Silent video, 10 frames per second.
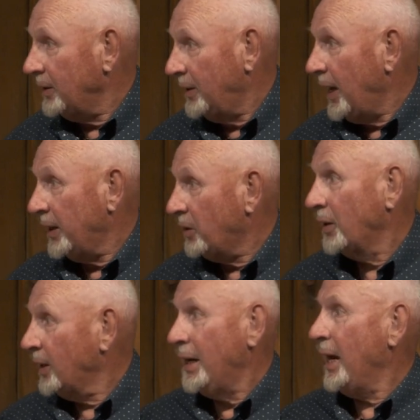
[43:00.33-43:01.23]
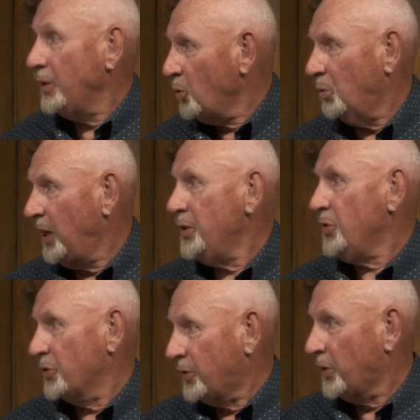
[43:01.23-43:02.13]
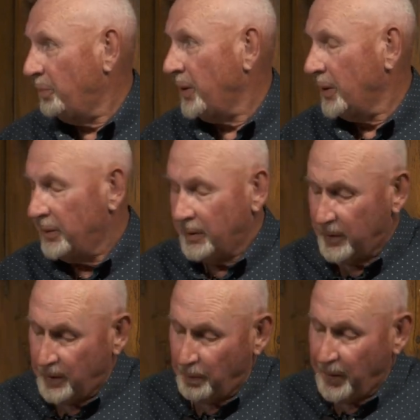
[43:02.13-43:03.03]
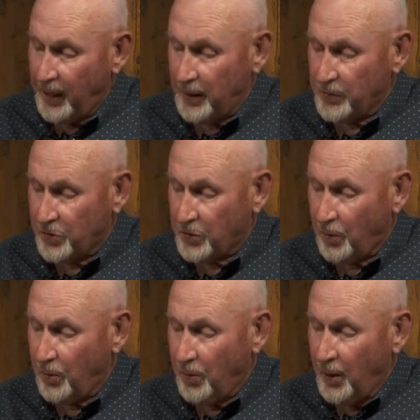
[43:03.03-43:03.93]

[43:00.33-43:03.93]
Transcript: that on an annual basis to pay, to pay it. So